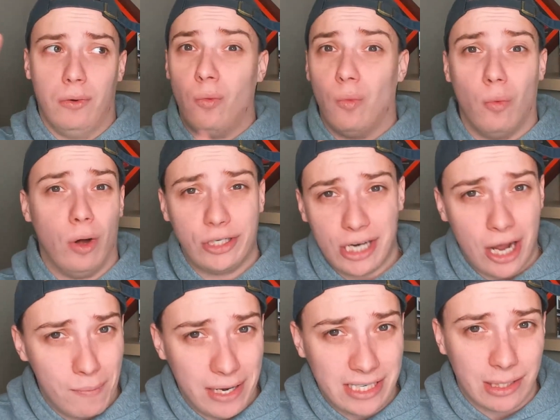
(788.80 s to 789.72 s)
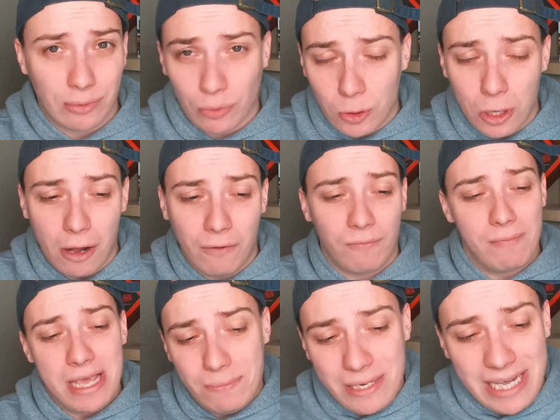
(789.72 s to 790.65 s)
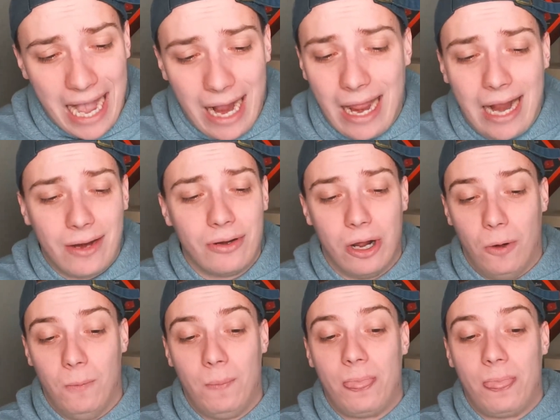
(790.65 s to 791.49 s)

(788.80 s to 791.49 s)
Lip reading: watch out Mason Rudolph, maybe? I don't know.